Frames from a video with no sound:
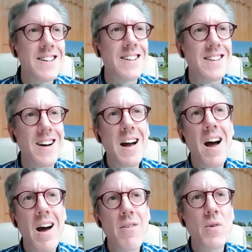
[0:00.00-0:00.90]

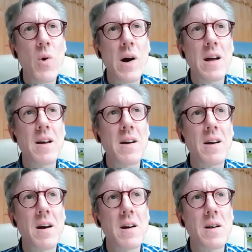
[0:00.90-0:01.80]
have quite
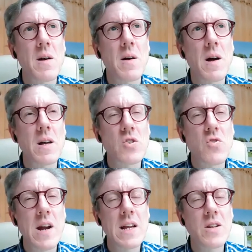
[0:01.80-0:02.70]
a
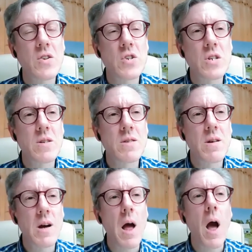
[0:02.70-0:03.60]
strange,
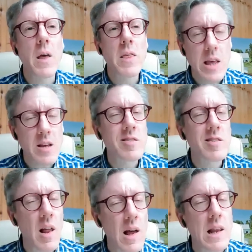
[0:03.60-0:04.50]
I think
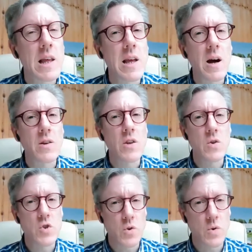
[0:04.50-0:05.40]
slightly
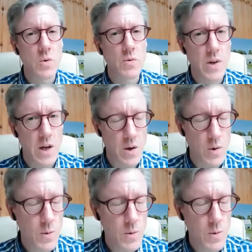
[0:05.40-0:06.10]
unusual view.